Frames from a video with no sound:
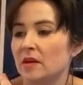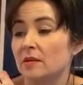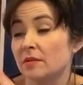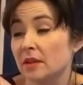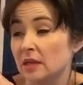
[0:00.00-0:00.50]
a
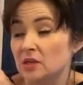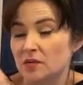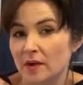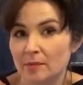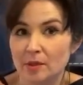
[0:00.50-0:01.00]
finished
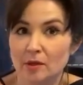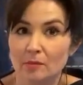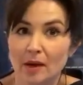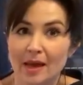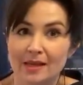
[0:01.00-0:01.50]
fabric, you
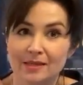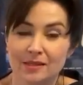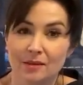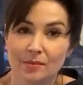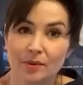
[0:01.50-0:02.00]
might end
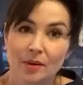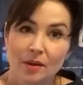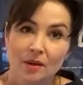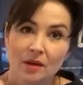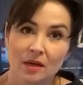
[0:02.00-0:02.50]
up
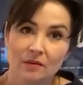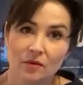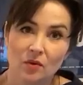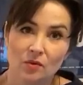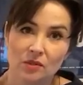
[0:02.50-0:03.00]
kind of
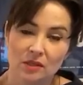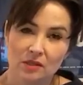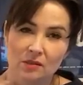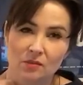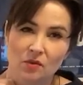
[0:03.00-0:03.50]
causing
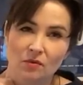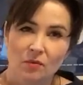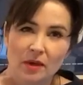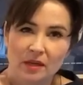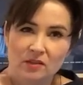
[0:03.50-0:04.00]
some sort of
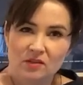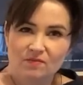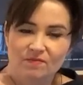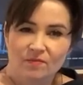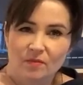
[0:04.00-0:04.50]
weird,
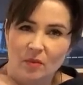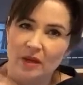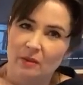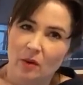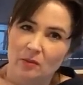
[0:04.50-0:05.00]

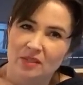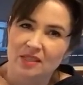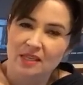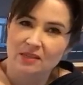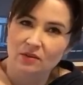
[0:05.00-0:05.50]
weird it won't
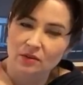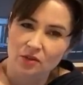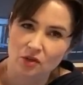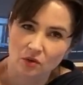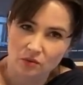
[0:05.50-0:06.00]
sit on the
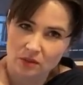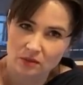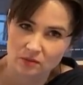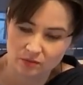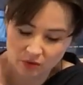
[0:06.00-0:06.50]

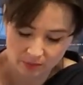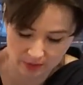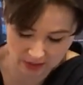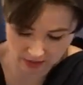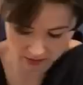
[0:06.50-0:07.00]
shoulders
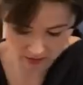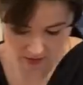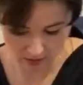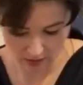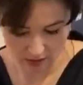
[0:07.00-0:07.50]
properly.
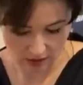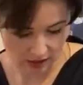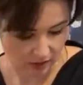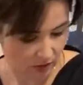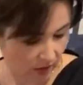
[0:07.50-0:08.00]

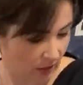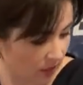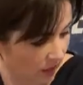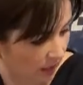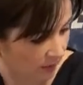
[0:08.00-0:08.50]
So I'm
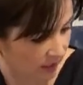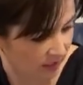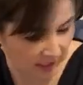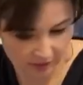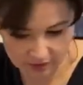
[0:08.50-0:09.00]
gonna I'm gonna
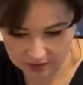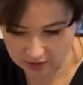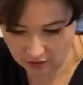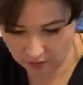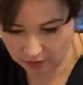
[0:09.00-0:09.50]
take the risk
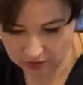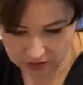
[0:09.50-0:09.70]
and not bother